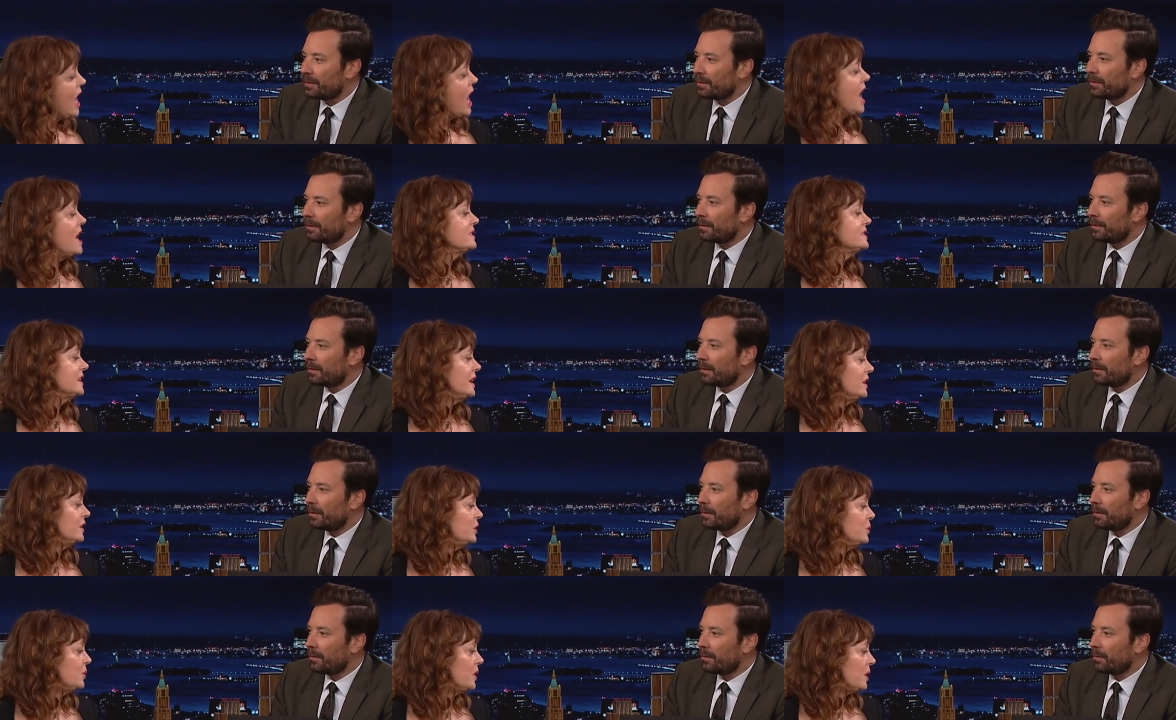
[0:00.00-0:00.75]
Speaker 1: I'll tell
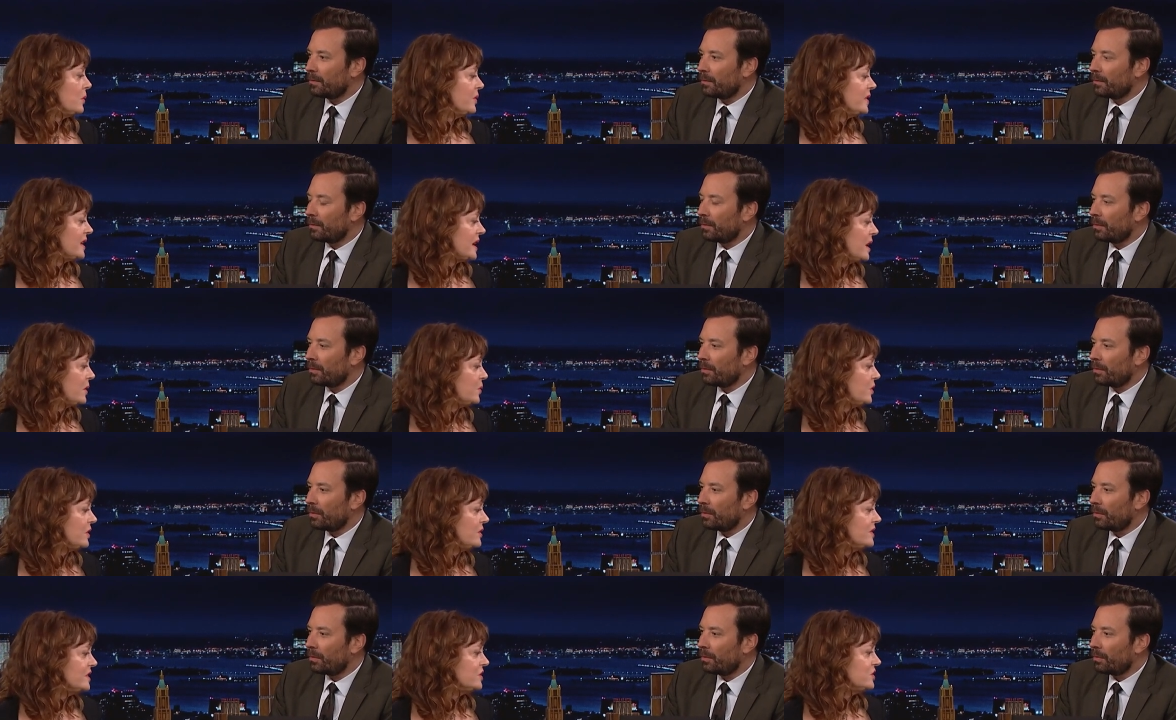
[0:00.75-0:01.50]
you what, when I
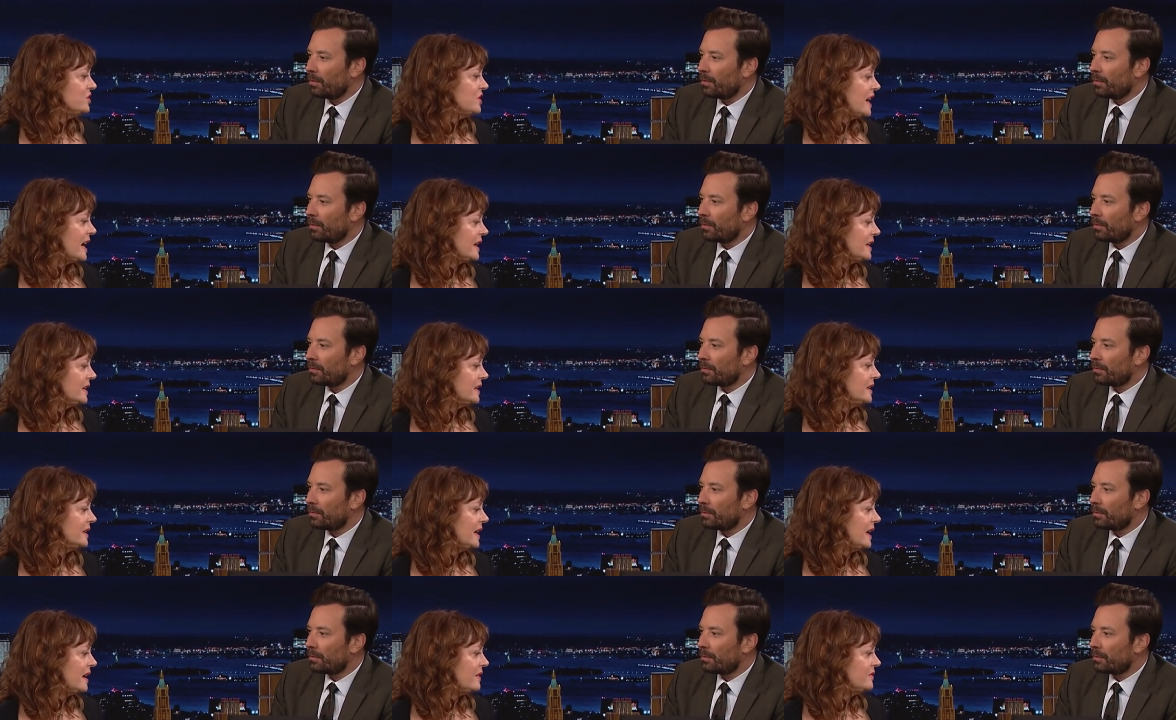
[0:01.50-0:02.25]
wear this
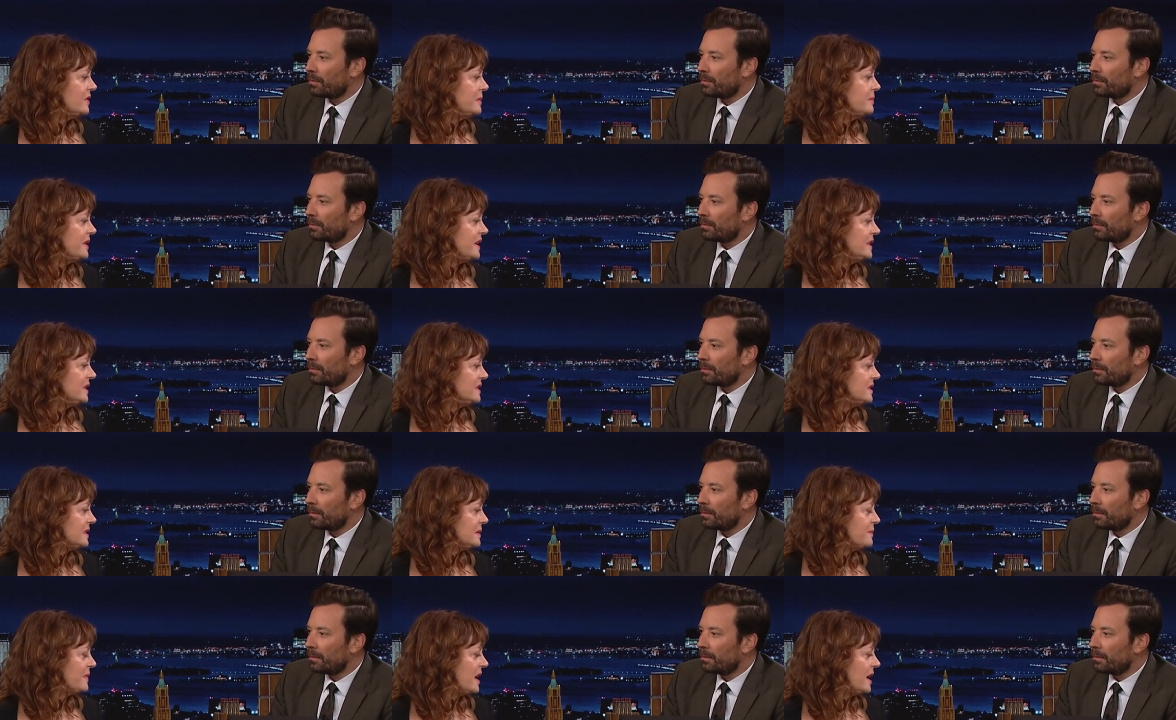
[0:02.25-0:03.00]
jacket, everybody
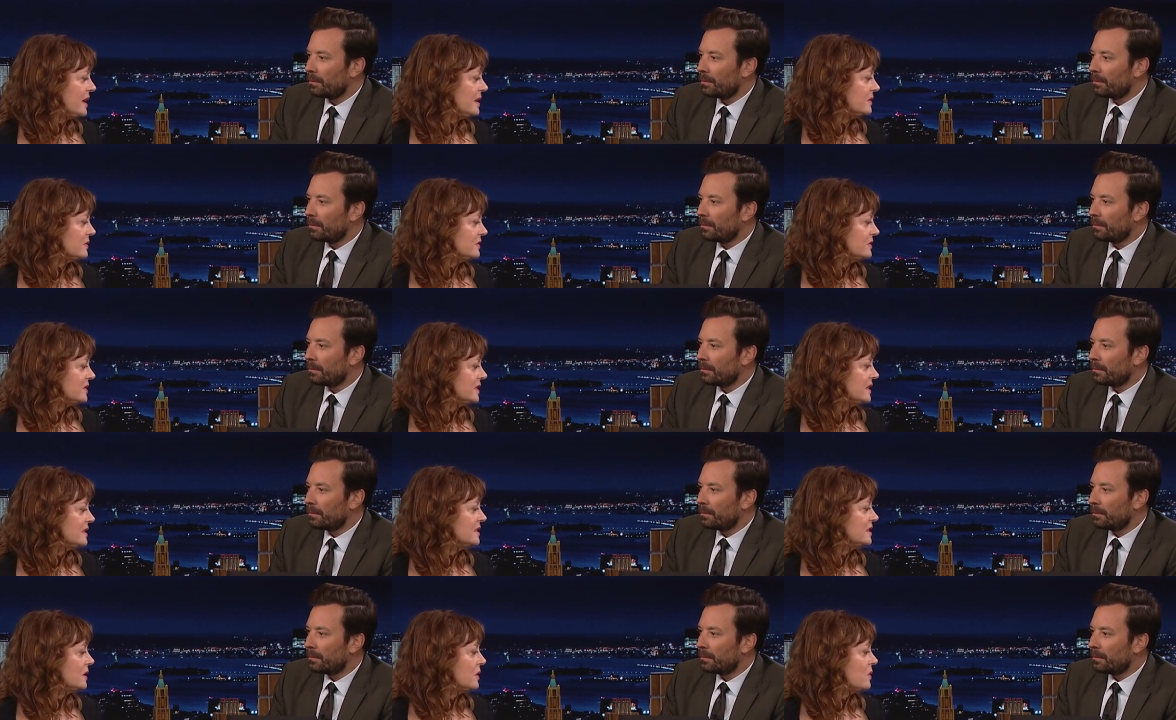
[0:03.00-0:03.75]
smiles,
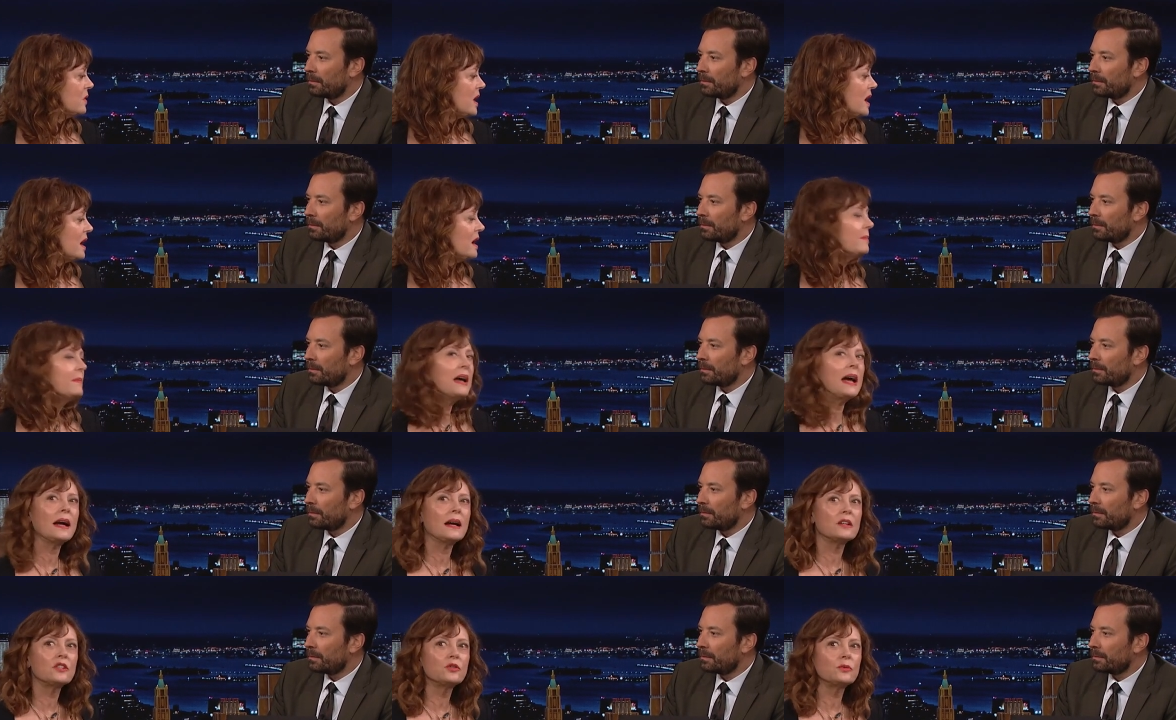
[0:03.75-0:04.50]
and so I'm
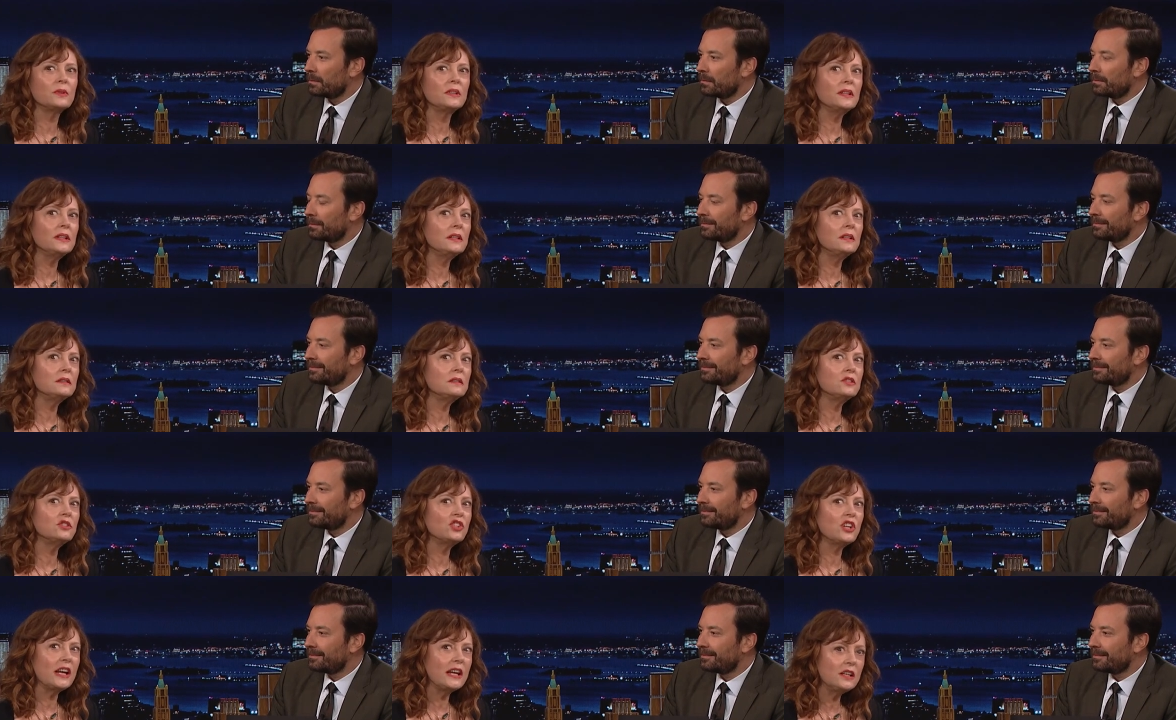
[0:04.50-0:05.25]
actually
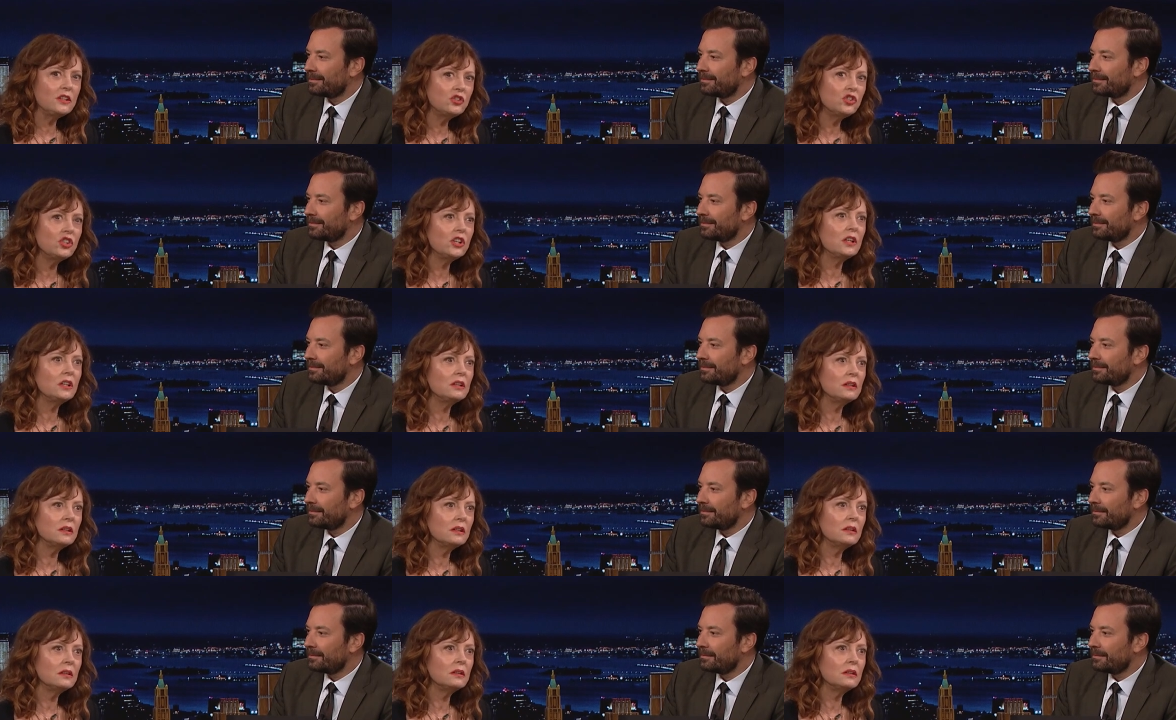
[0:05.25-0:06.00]

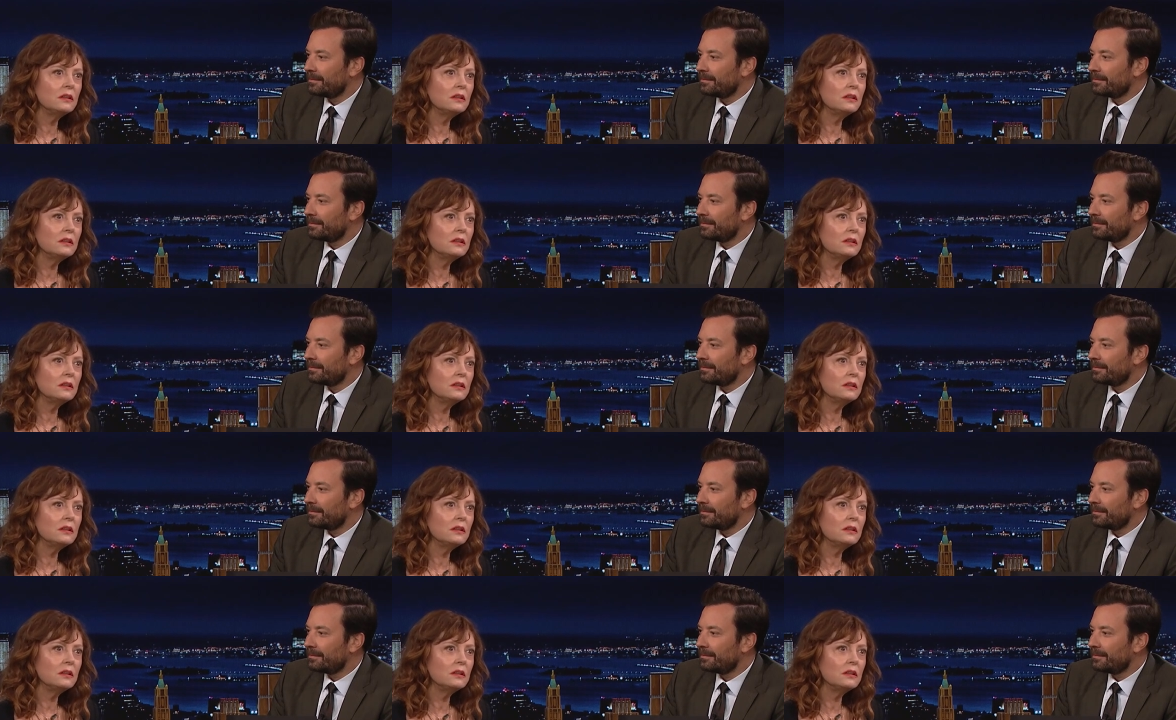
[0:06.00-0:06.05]
changing